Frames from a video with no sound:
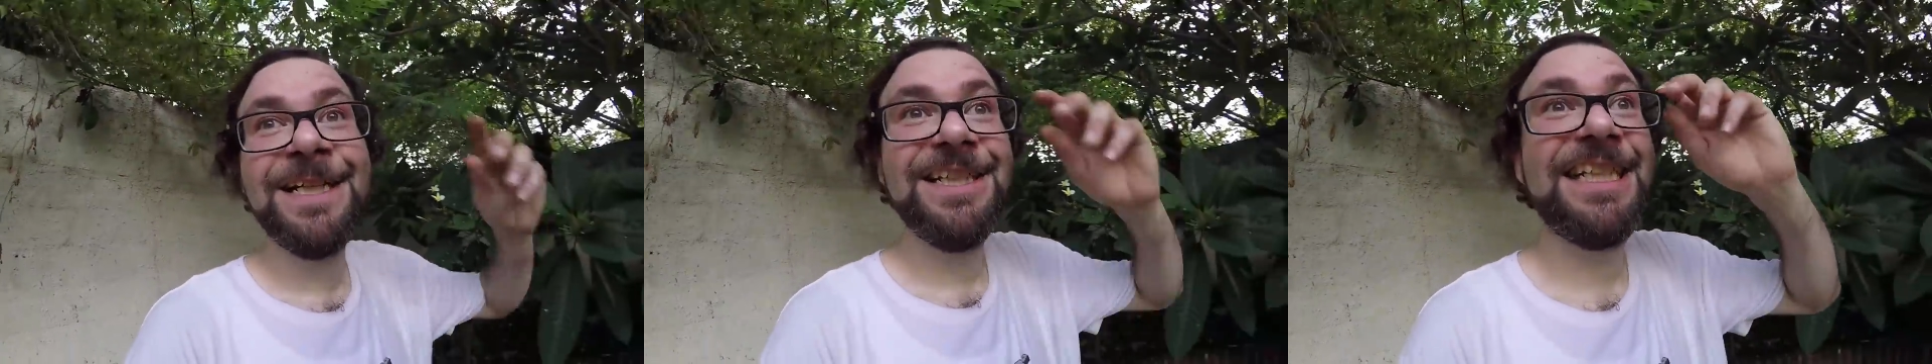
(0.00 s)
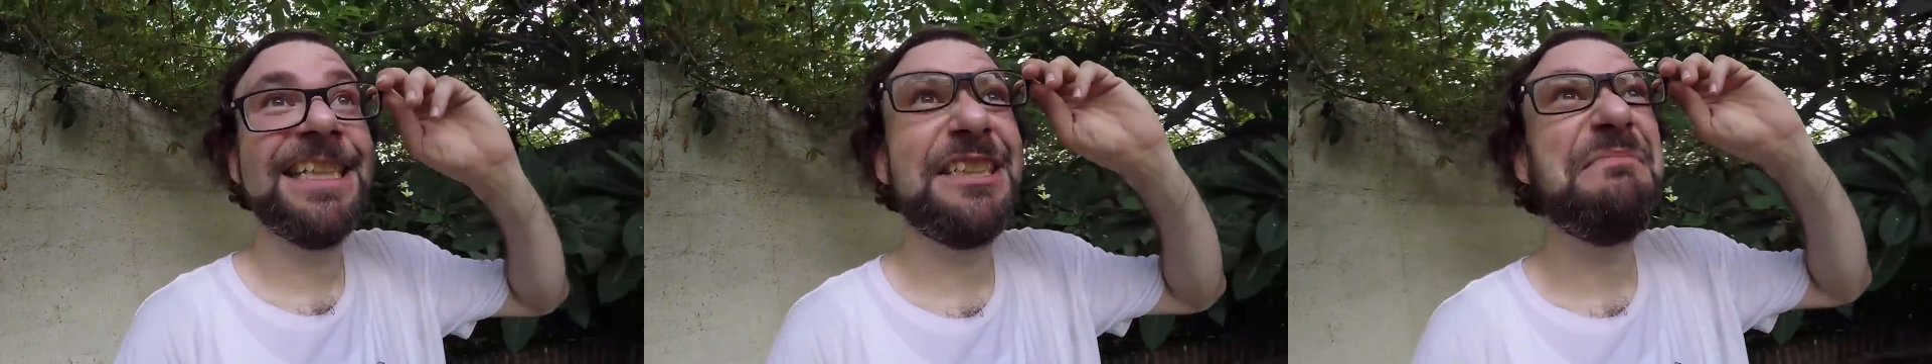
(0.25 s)

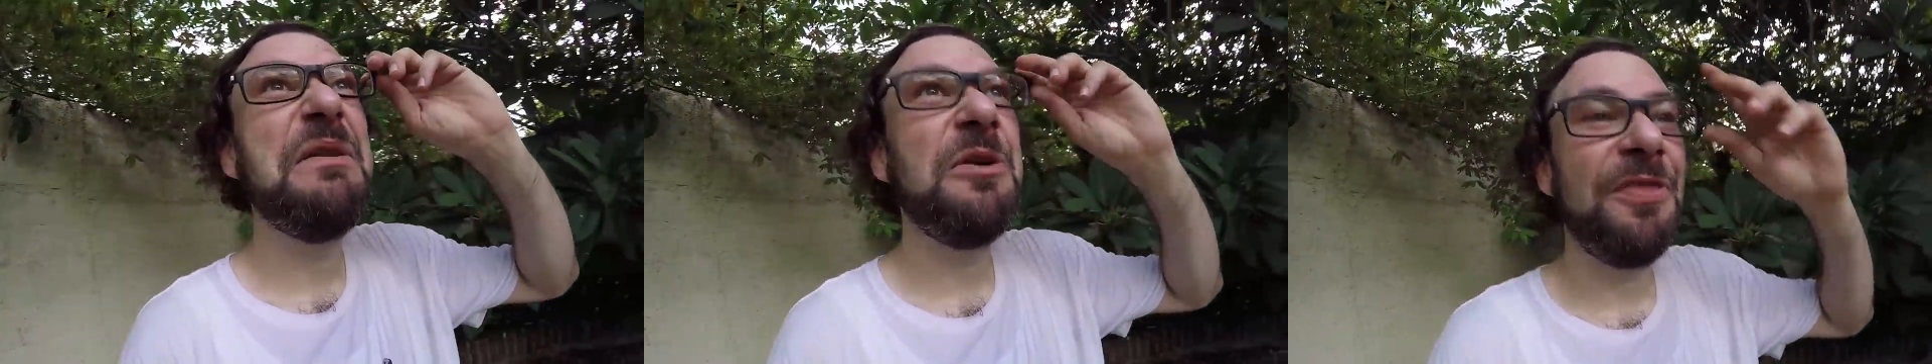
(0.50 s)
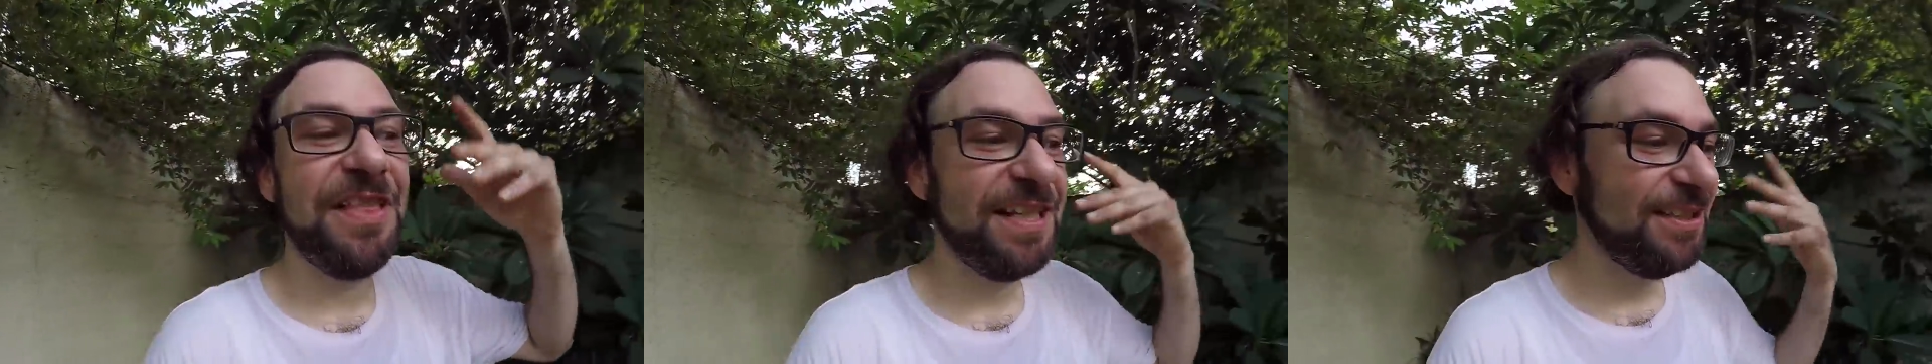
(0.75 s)
you can
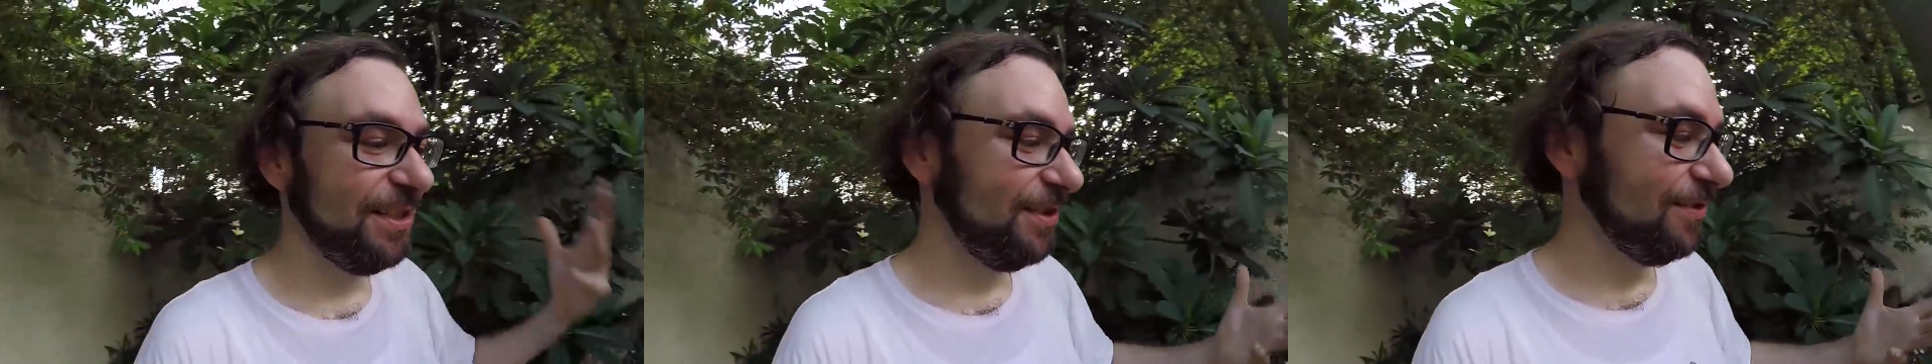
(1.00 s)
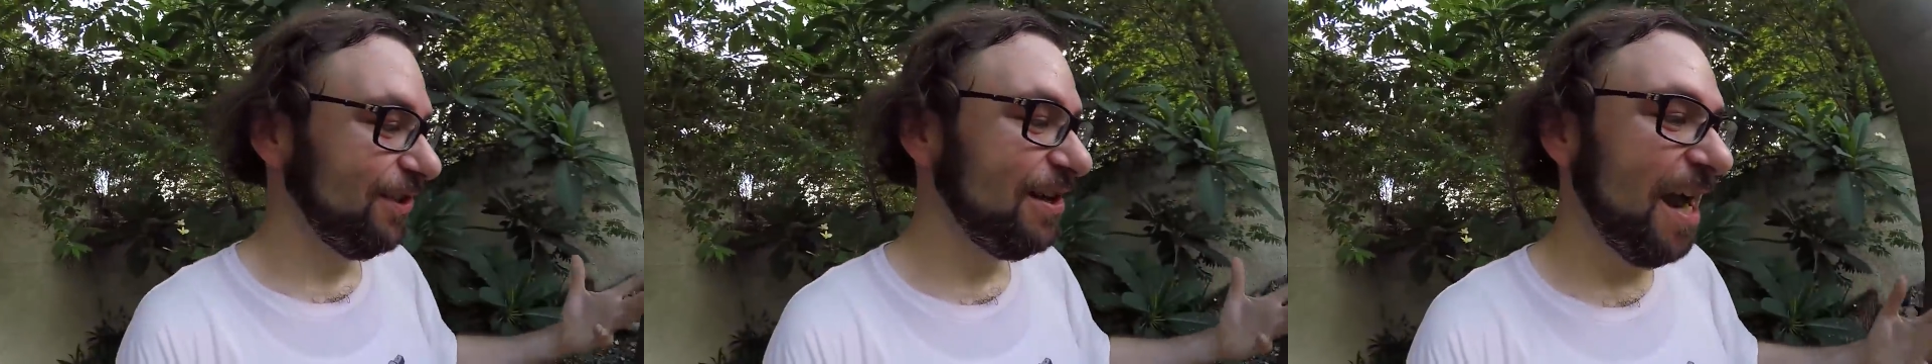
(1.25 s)
smell things, you
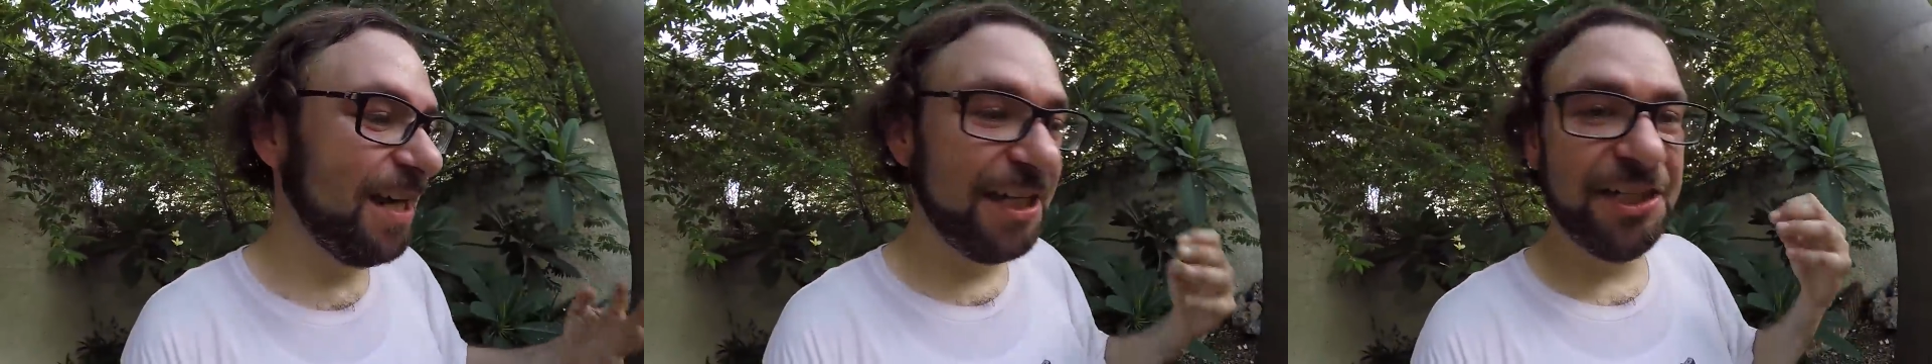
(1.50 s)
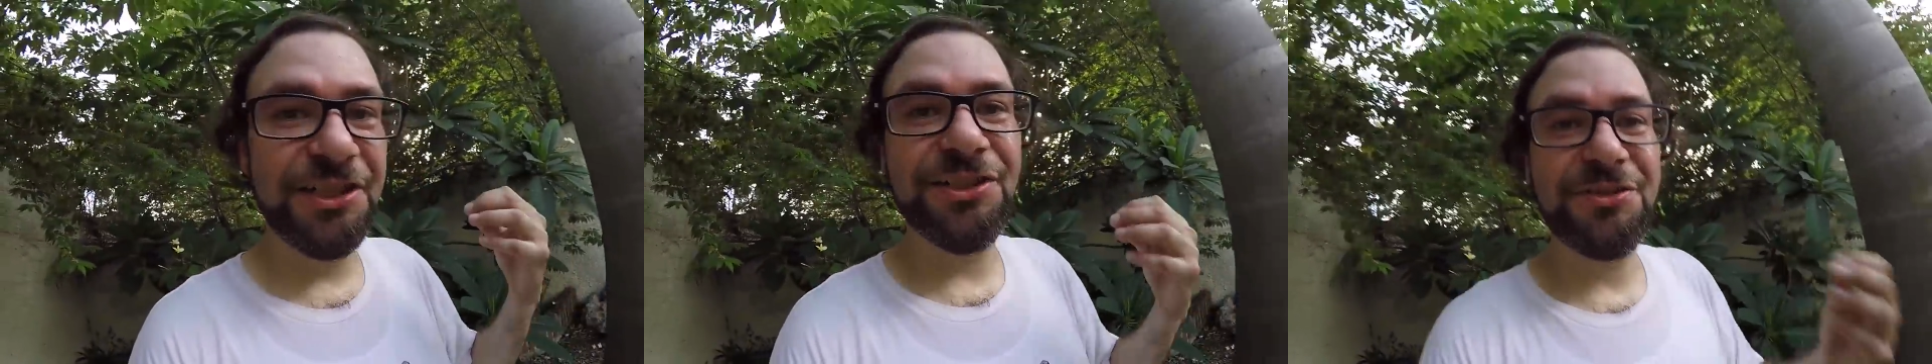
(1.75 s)
know, you're out
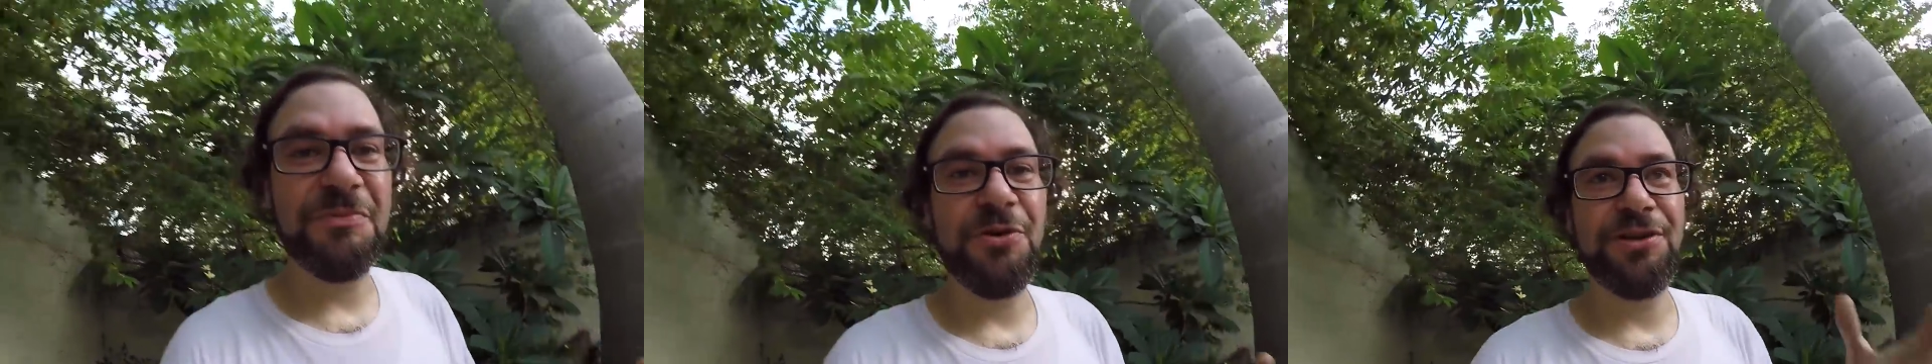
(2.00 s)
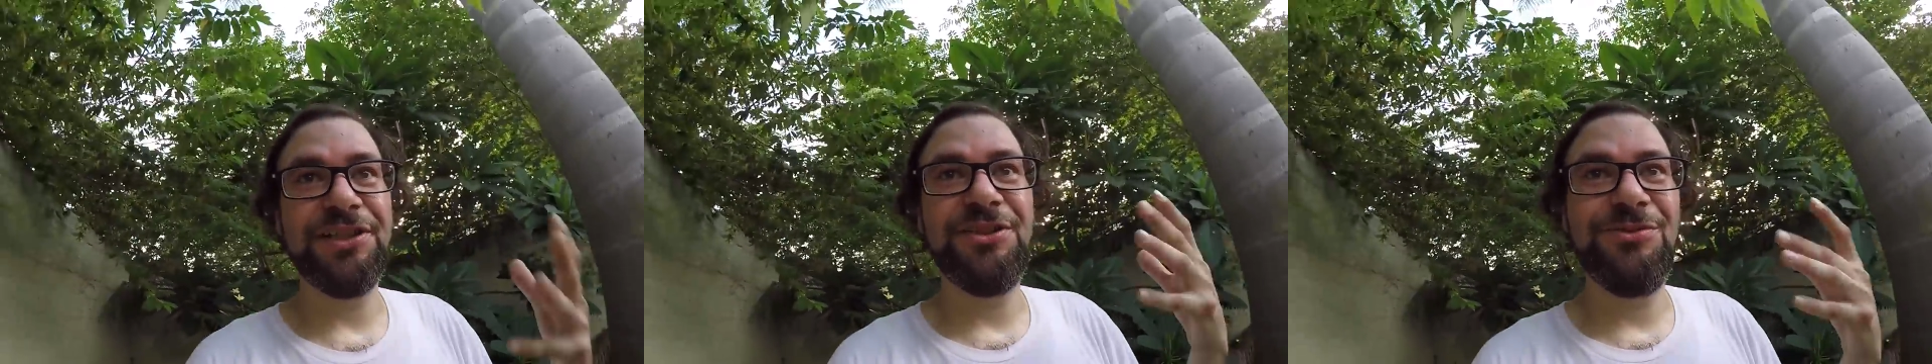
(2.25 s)
here, you're smoking,